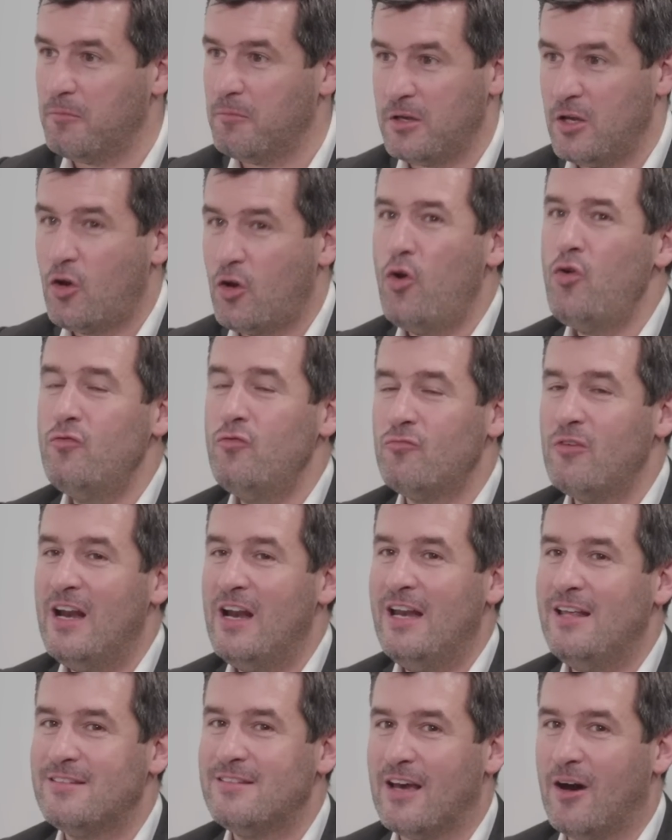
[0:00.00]
but you couldn't
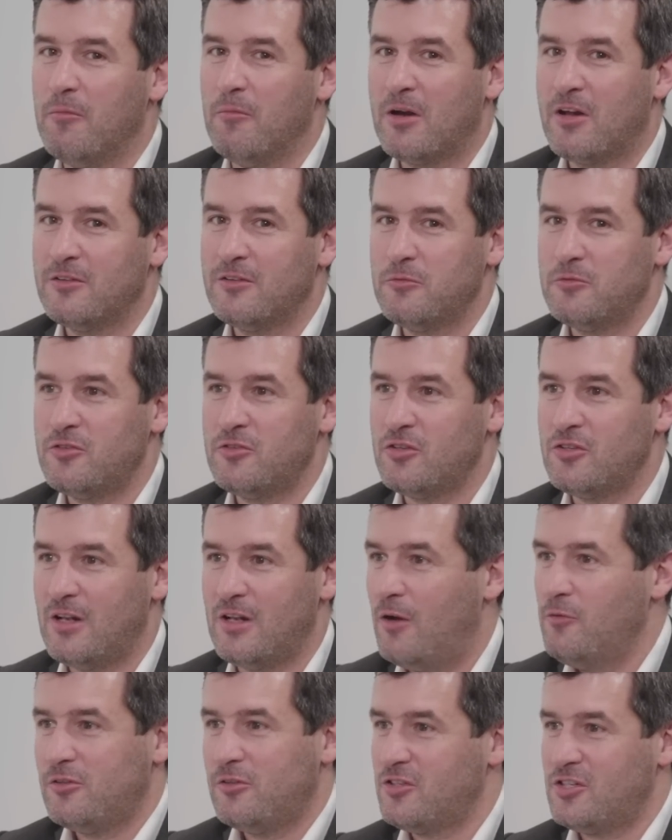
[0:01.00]
really tell because it was just
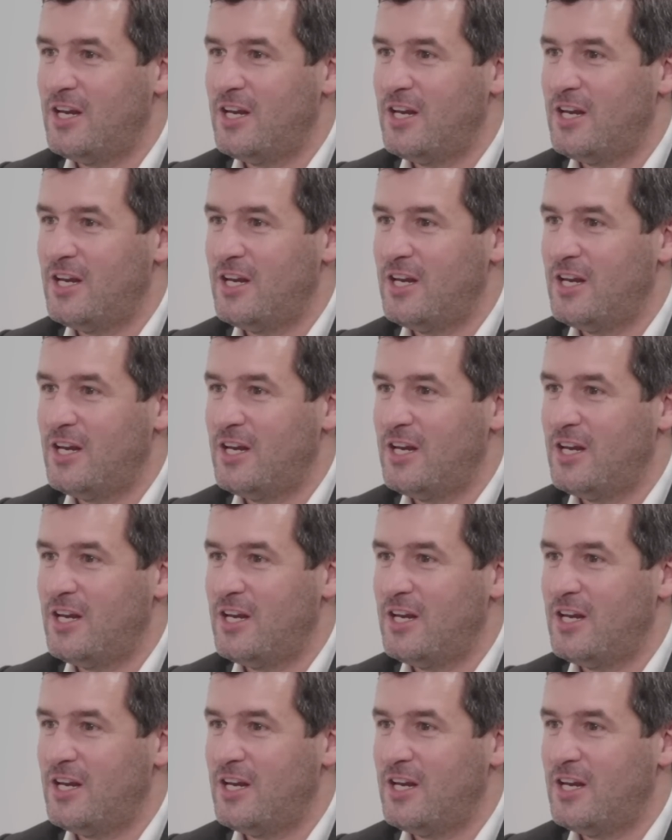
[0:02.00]
loads of